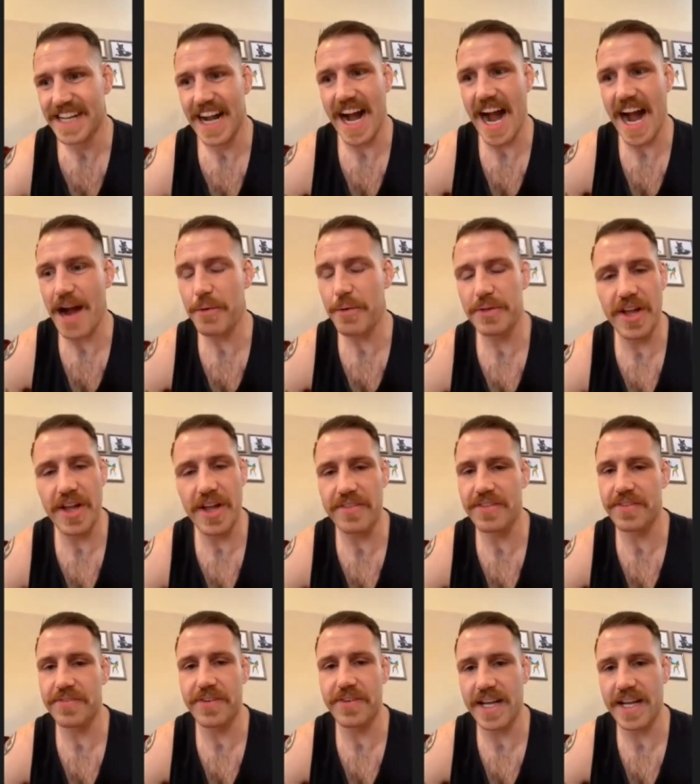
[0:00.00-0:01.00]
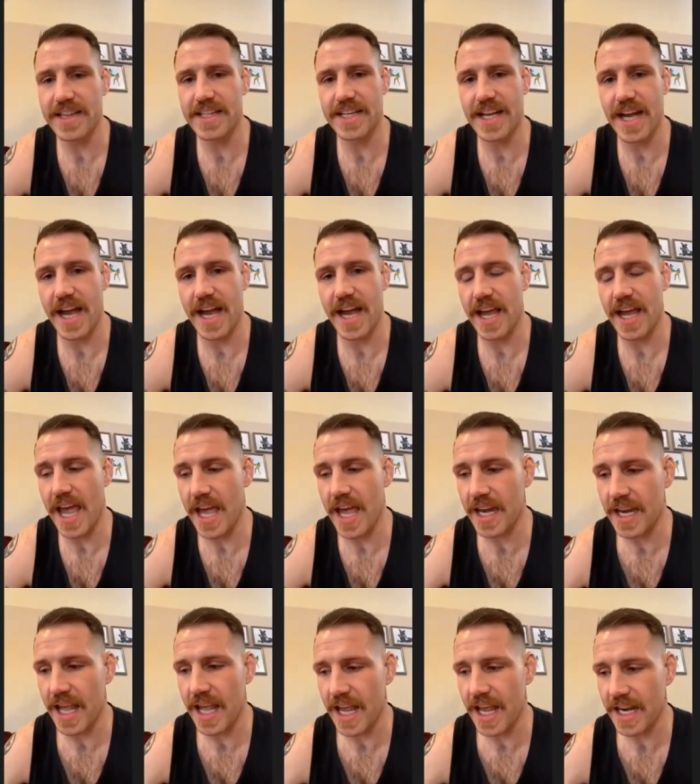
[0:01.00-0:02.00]
I would love to fight the guy.
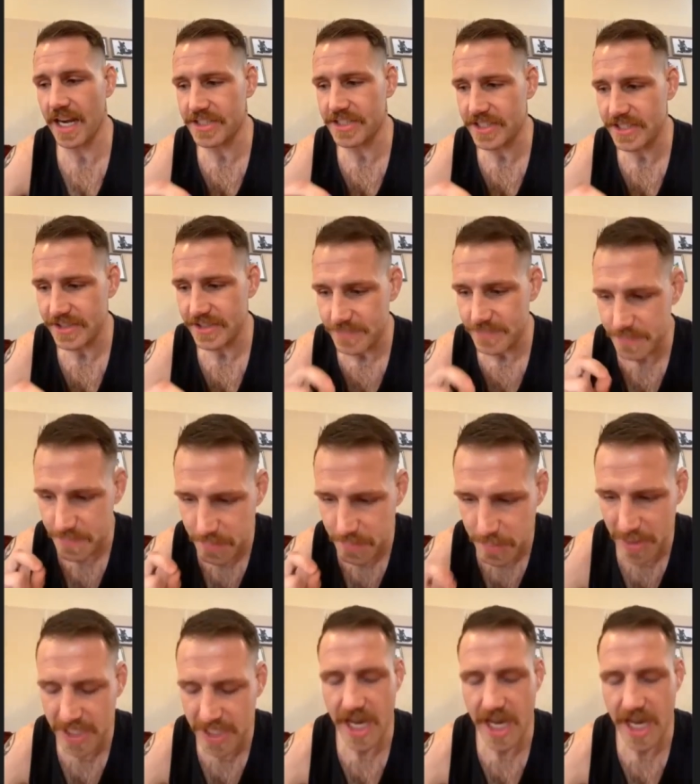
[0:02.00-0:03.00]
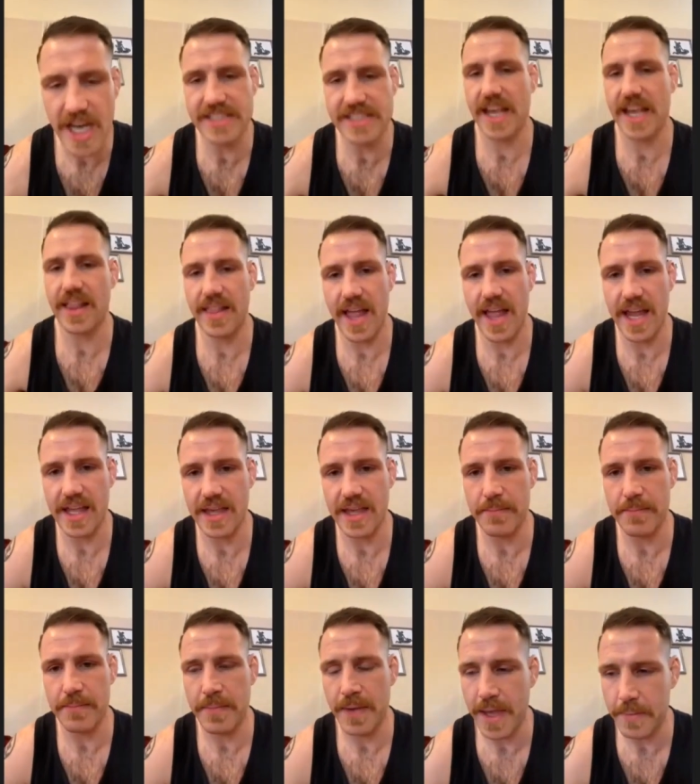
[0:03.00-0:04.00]
And and it's because I like
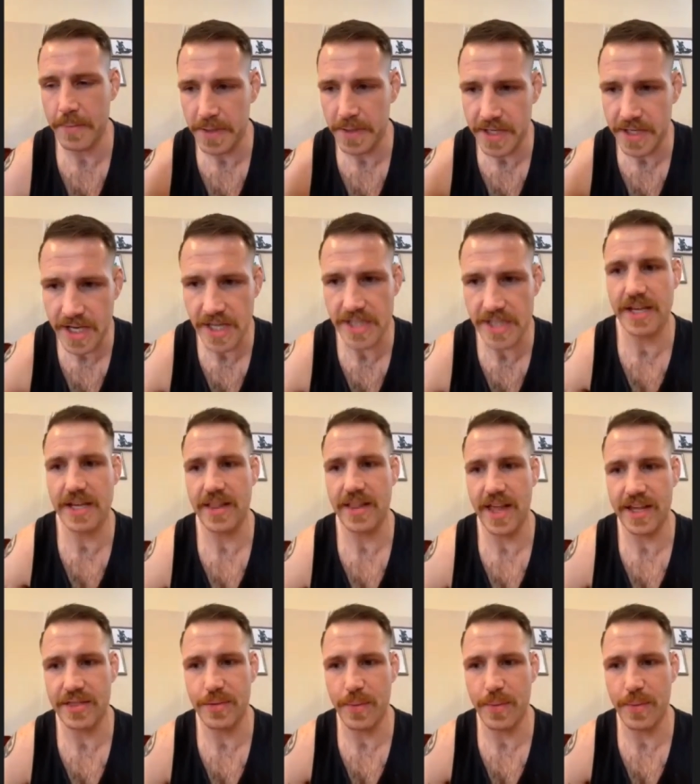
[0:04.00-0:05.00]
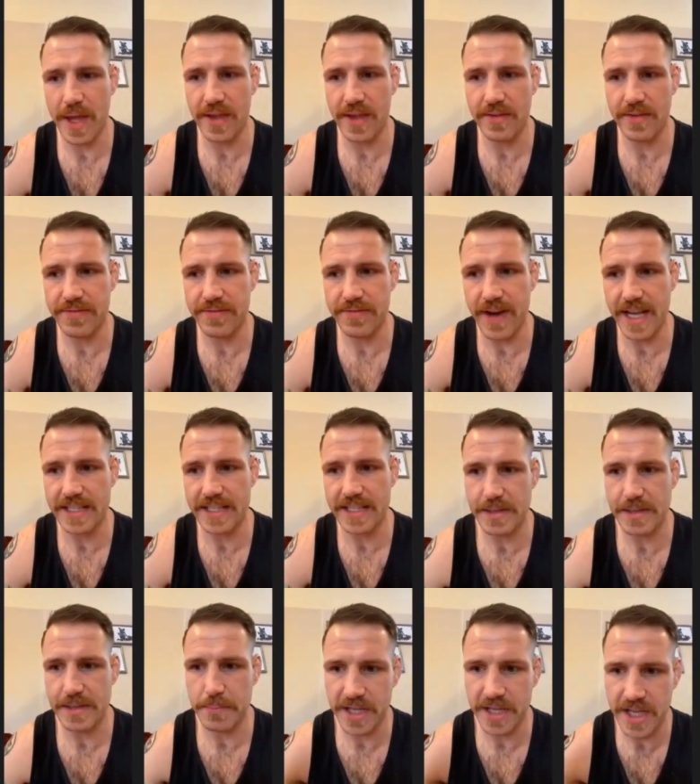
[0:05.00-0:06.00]
him and because I like the way he fights
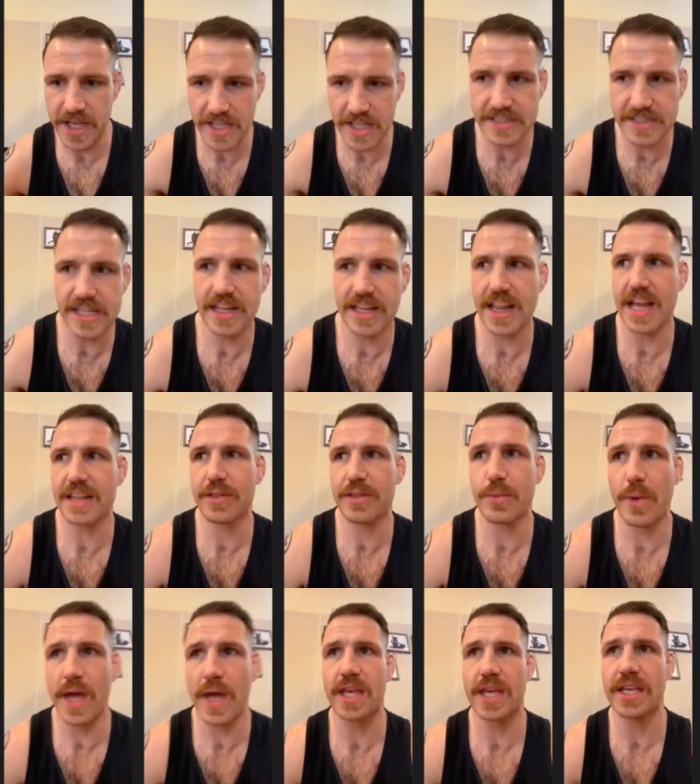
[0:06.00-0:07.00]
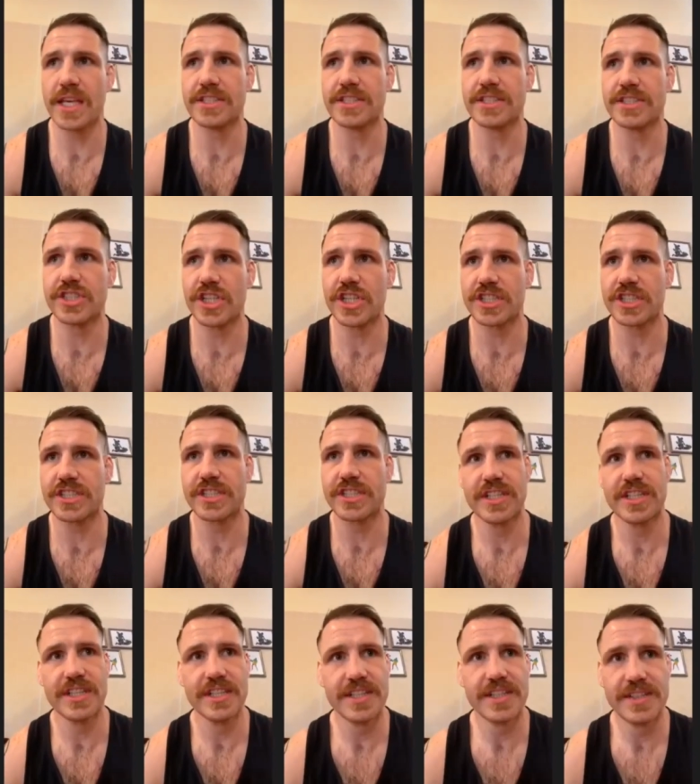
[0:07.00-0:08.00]
and because I like the way he's just
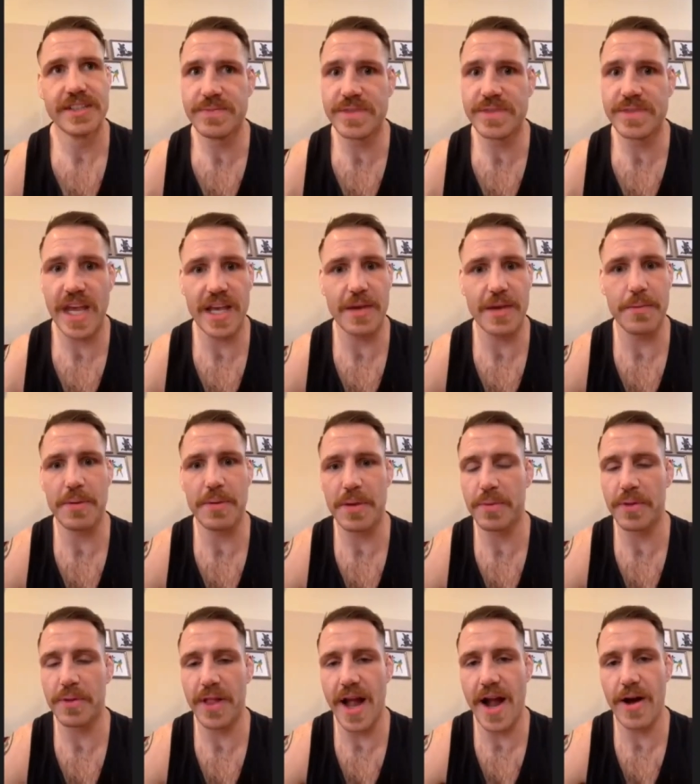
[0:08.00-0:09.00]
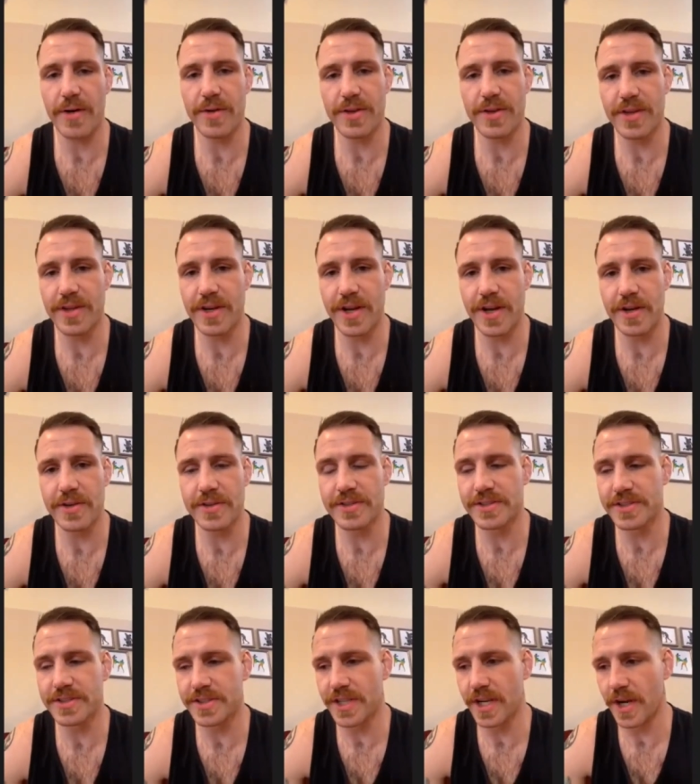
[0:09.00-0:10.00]
taking people out, you know.
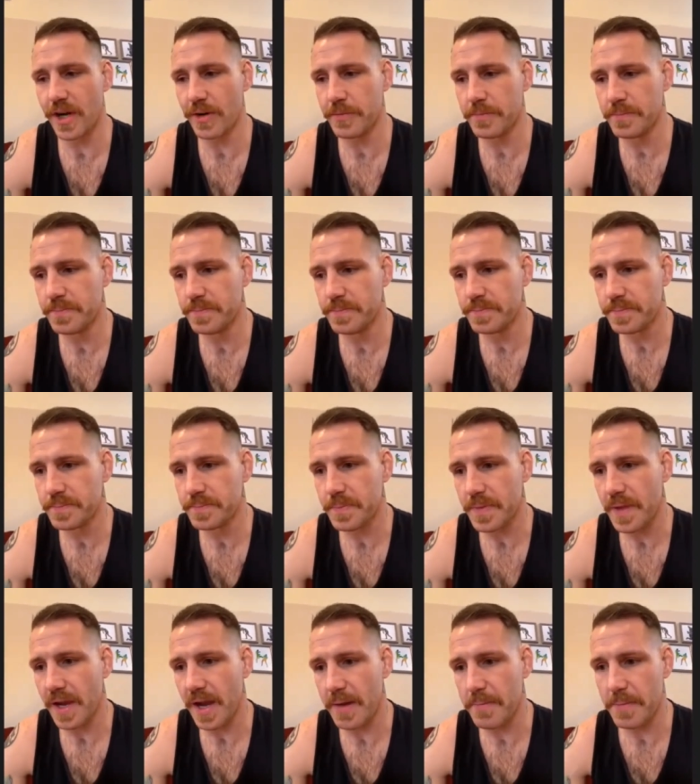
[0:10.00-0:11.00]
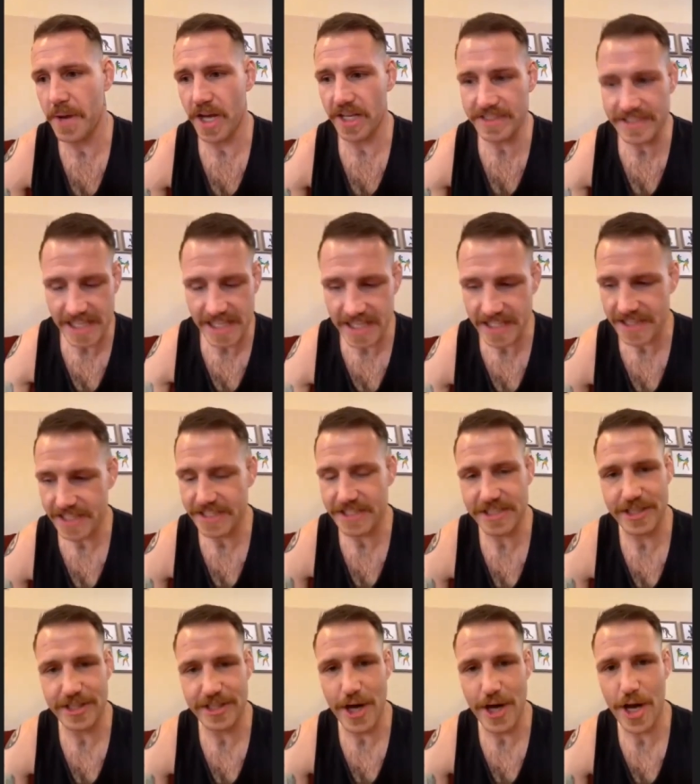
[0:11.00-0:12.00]
And so I'm not saying this
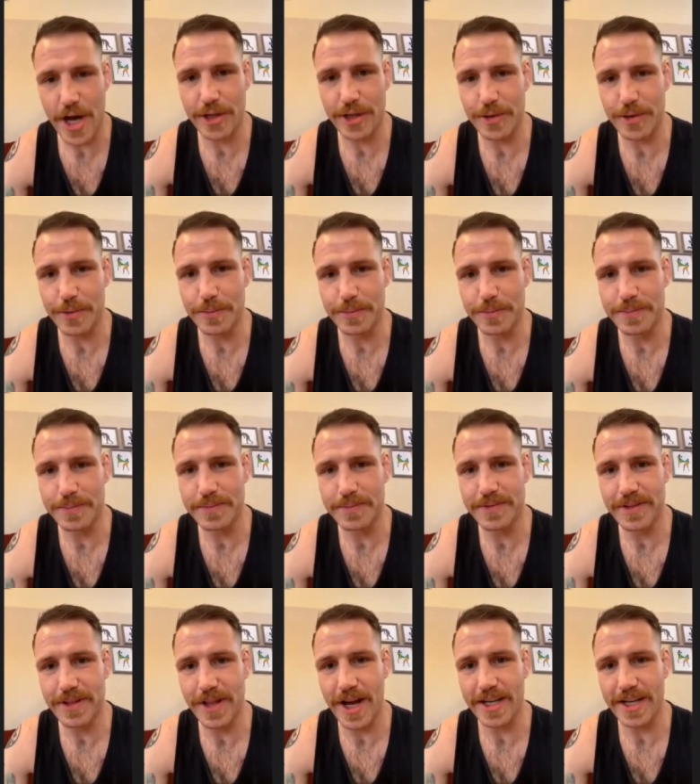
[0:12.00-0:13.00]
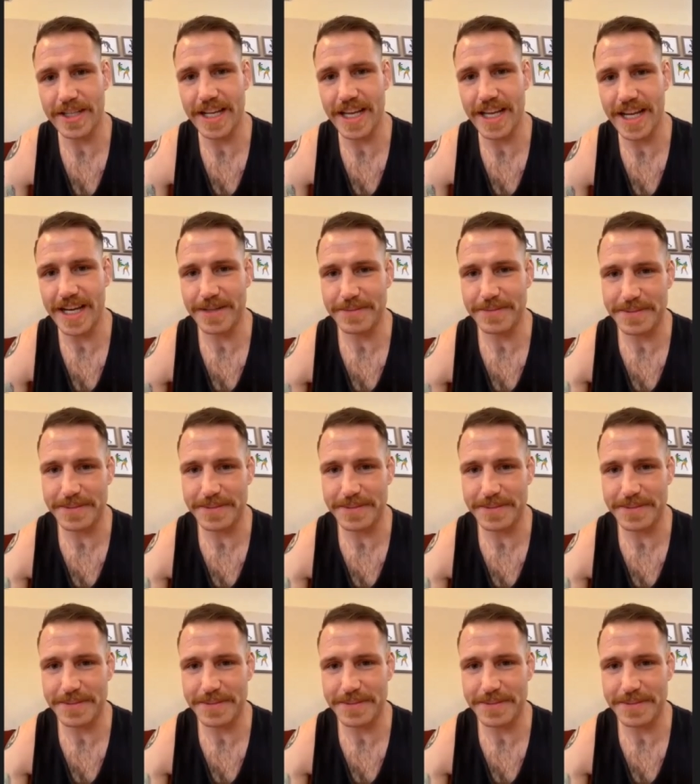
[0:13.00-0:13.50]
to knock you, Loughnane, and I'm